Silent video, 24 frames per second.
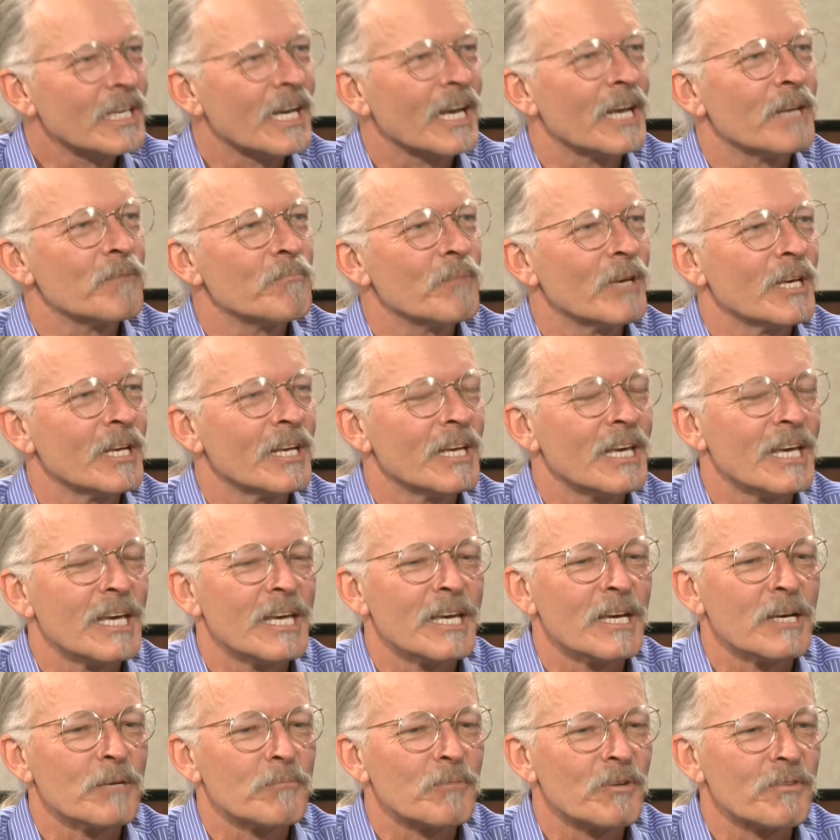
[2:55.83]
I'd been
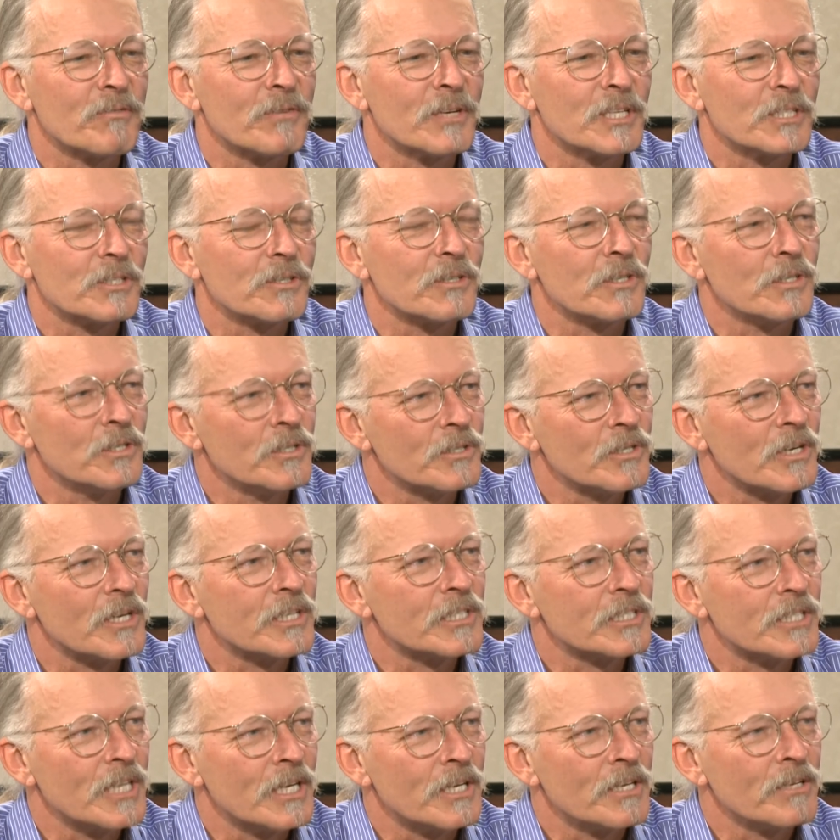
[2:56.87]
a professor at Utah
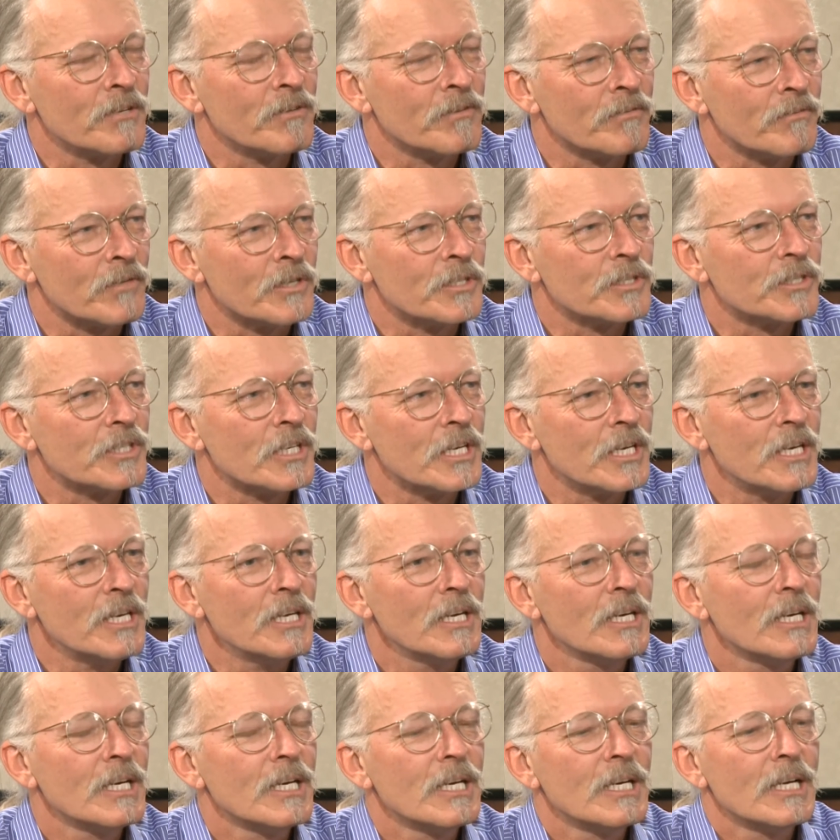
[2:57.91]
State
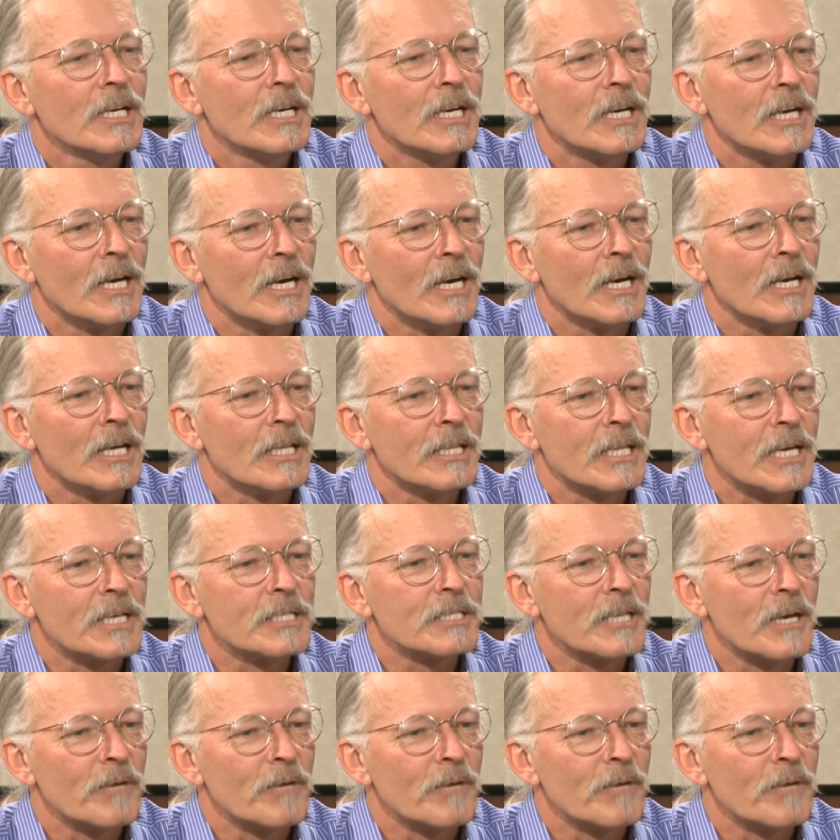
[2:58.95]
University at that